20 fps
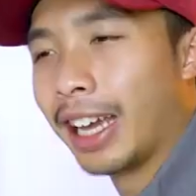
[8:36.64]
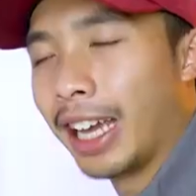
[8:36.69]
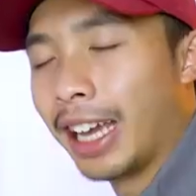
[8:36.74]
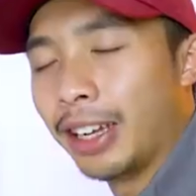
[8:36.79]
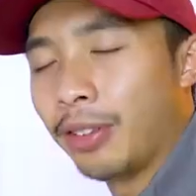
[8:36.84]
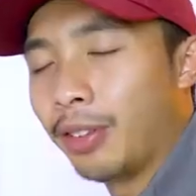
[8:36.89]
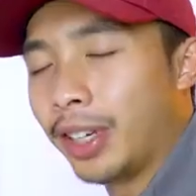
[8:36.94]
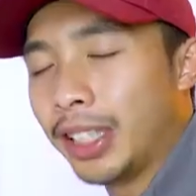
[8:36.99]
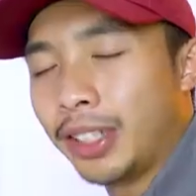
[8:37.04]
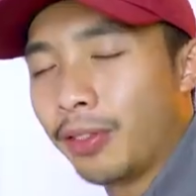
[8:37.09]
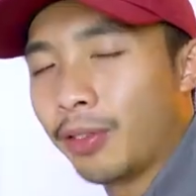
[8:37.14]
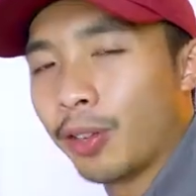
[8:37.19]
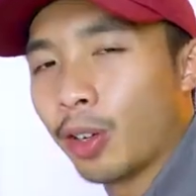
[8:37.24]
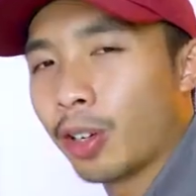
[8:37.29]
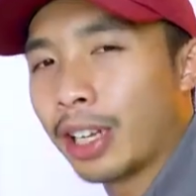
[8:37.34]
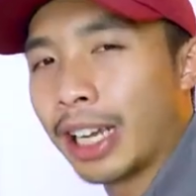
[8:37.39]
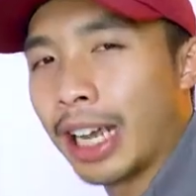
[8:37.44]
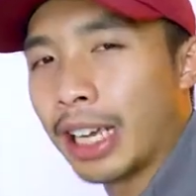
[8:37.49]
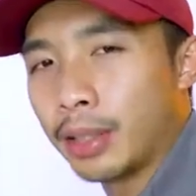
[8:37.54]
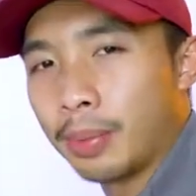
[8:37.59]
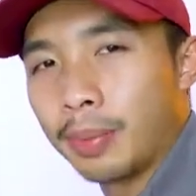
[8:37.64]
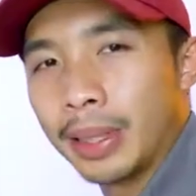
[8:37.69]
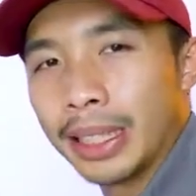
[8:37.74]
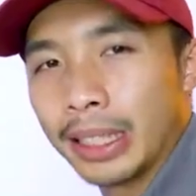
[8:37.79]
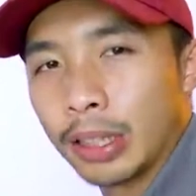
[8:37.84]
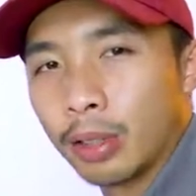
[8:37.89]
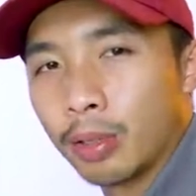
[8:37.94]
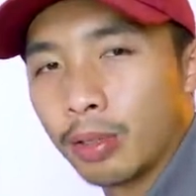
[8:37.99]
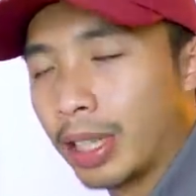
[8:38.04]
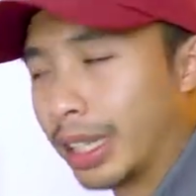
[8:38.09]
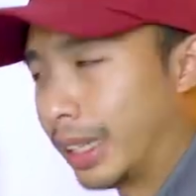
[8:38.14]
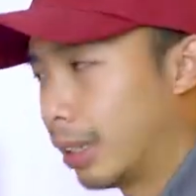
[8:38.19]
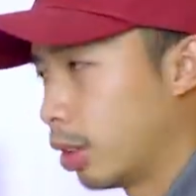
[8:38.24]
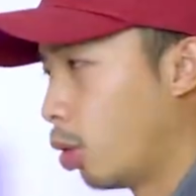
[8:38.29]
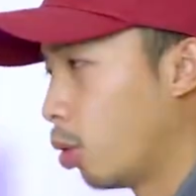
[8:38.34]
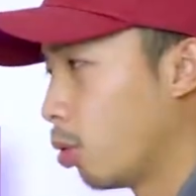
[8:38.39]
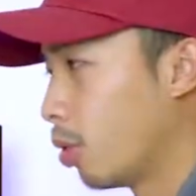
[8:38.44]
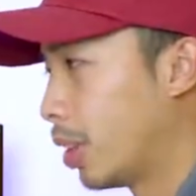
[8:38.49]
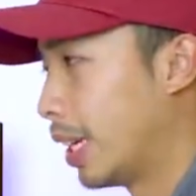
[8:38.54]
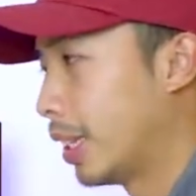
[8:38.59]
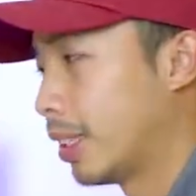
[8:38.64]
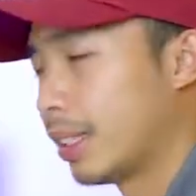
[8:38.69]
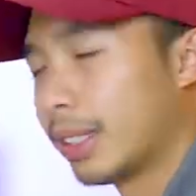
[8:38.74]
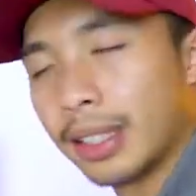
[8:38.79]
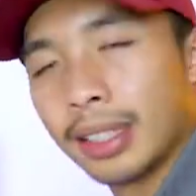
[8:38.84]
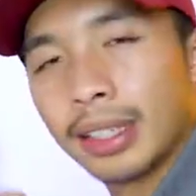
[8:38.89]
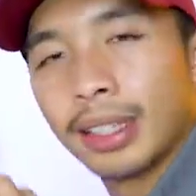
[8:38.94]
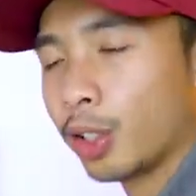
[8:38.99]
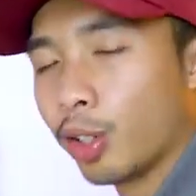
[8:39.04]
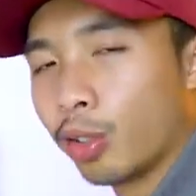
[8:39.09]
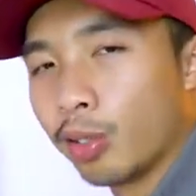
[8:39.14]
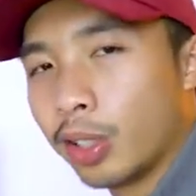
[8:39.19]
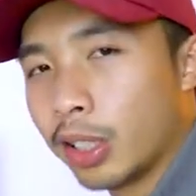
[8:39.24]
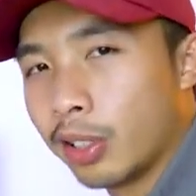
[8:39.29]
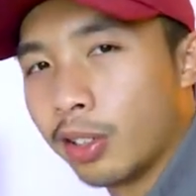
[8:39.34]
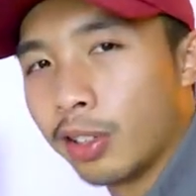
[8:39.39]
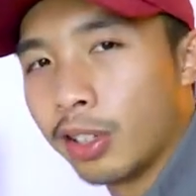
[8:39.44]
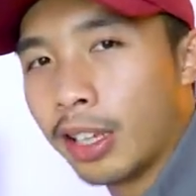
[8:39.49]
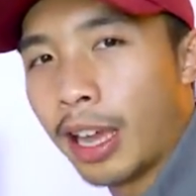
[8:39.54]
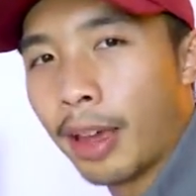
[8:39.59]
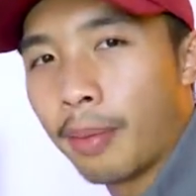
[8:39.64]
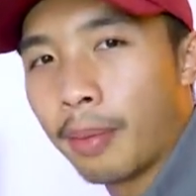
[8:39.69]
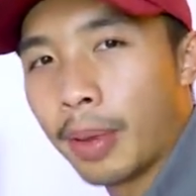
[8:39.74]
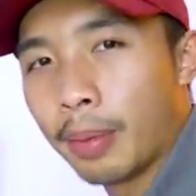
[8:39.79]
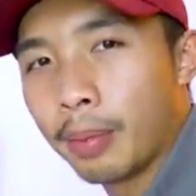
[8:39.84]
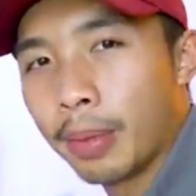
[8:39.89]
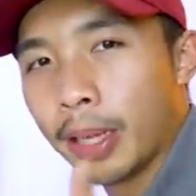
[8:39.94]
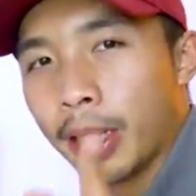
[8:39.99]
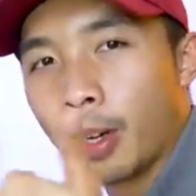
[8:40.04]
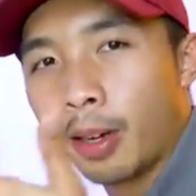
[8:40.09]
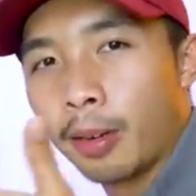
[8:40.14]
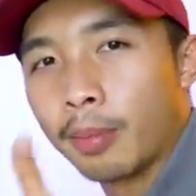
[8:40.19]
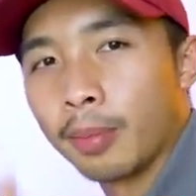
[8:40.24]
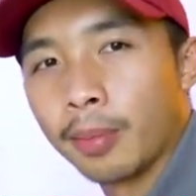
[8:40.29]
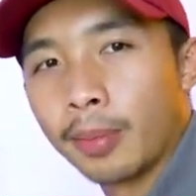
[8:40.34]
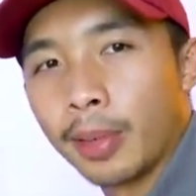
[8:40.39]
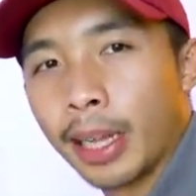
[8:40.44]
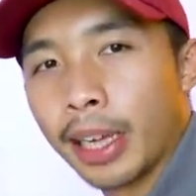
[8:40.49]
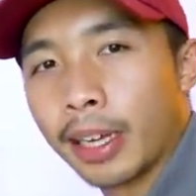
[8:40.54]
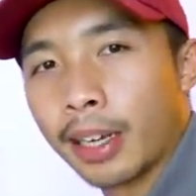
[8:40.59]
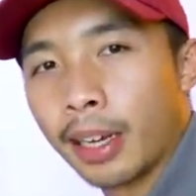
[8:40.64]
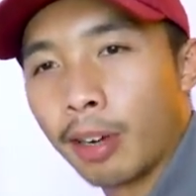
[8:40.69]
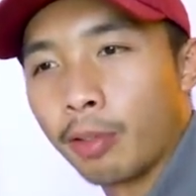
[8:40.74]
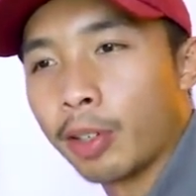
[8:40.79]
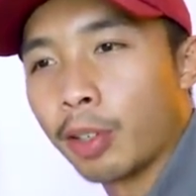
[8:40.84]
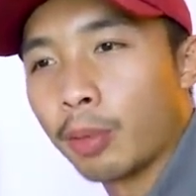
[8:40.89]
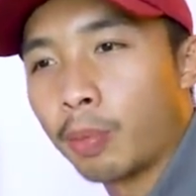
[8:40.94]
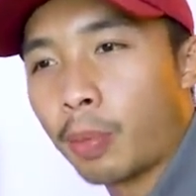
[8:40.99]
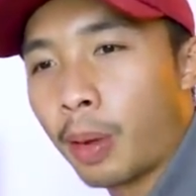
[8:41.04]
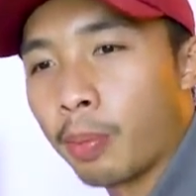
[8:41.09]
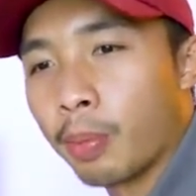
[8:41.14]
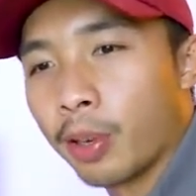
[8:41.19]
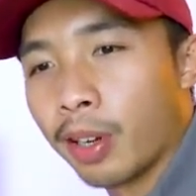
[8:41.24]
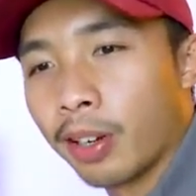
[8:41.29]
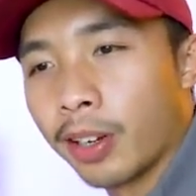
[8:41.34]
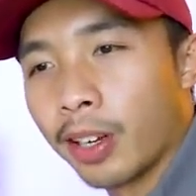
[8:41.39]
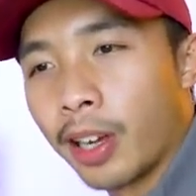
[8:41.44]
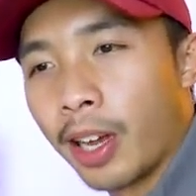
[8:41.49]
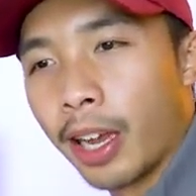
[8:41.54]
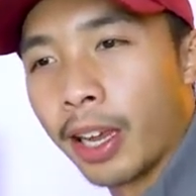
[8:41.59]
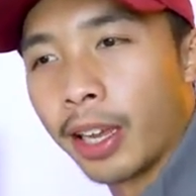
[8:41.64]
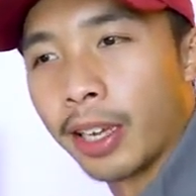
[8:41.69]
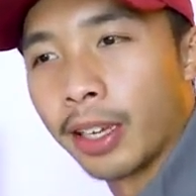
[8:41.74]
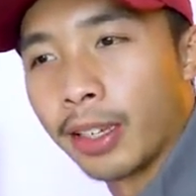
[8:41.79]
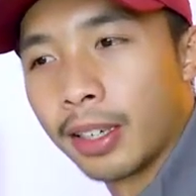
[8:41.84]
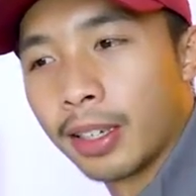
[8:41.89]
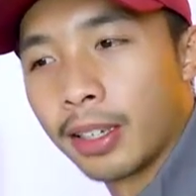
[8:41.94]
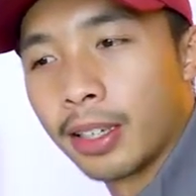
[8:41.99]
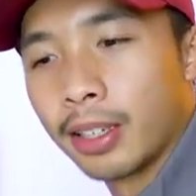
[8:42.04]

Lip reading: Anyways, if your classmates do not know this, show this to them and become like a real popular guy.